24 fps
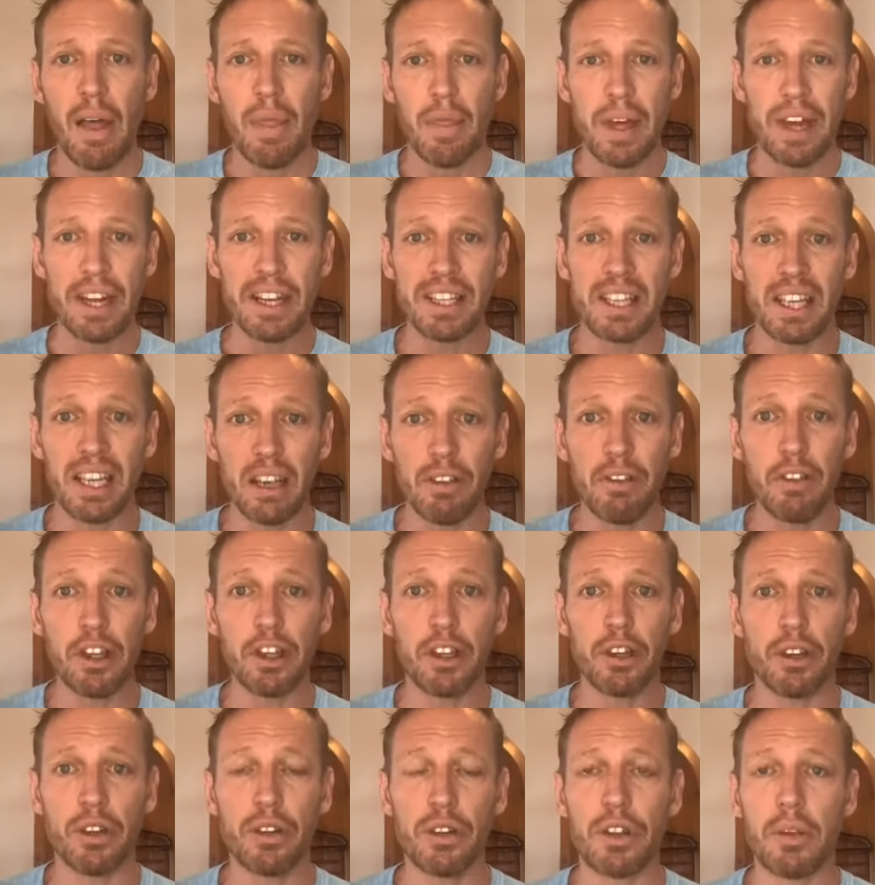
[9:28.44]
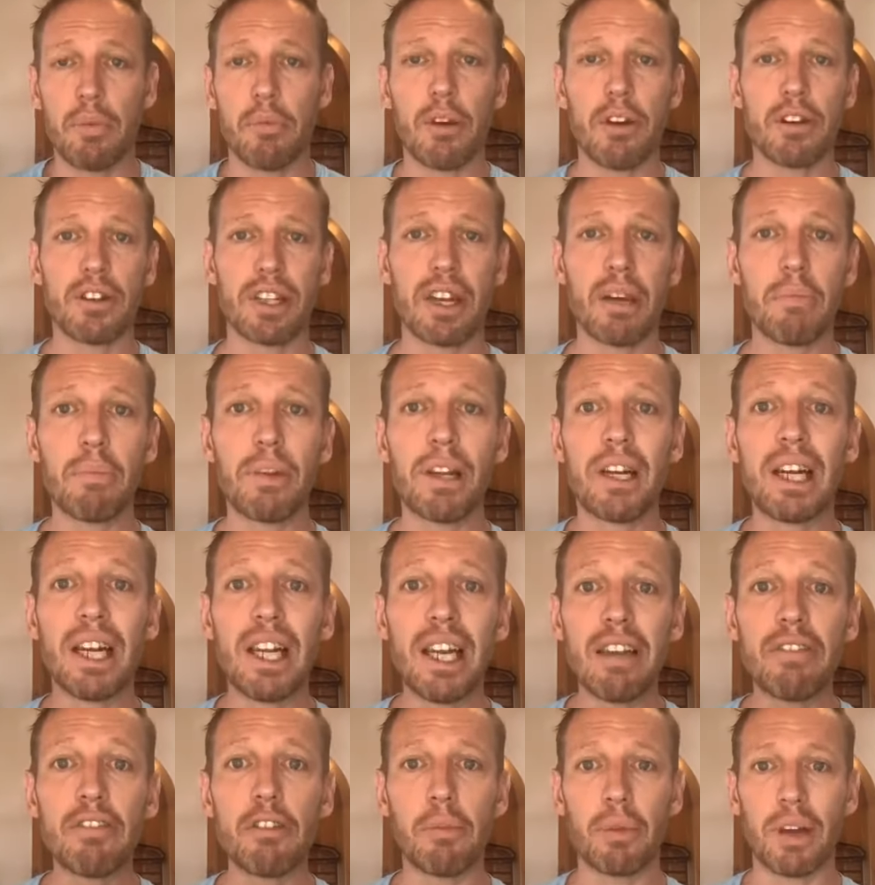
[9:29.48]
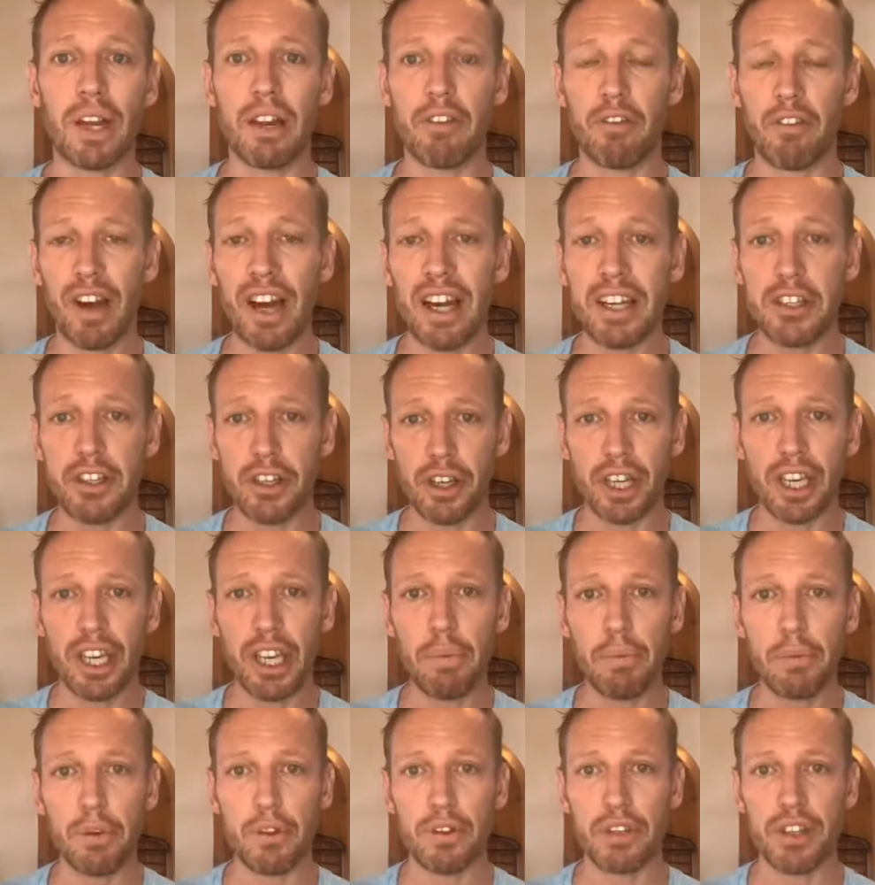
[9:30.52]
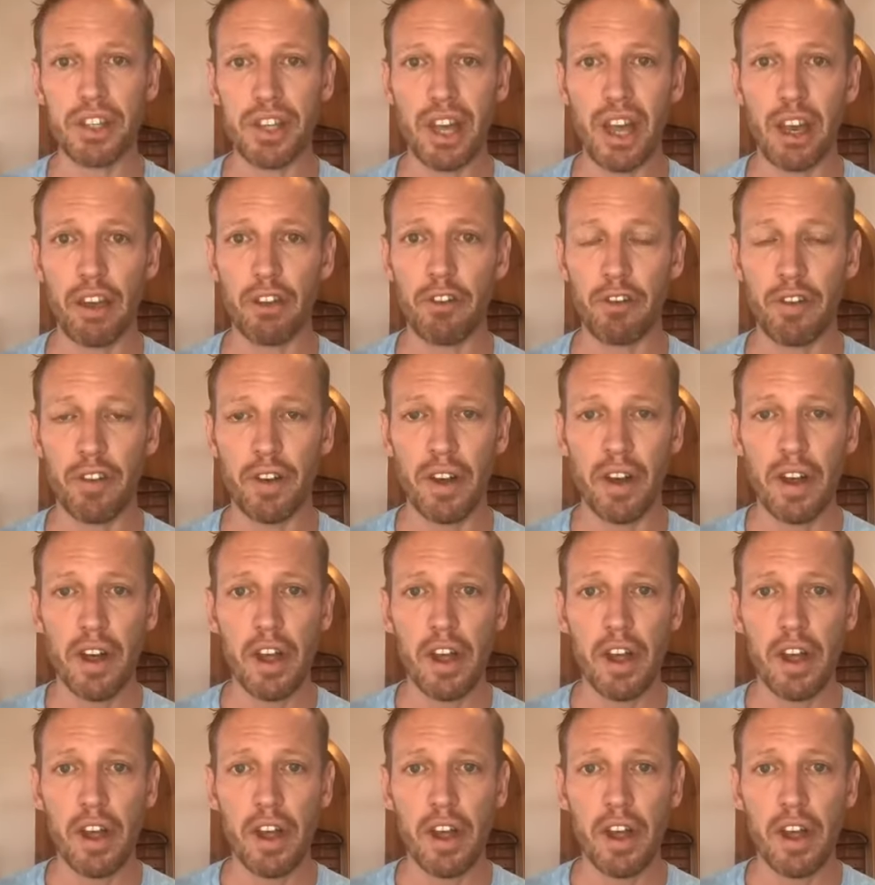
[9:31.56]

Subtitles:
that is giving you the most unbelievable advice to keep you safe.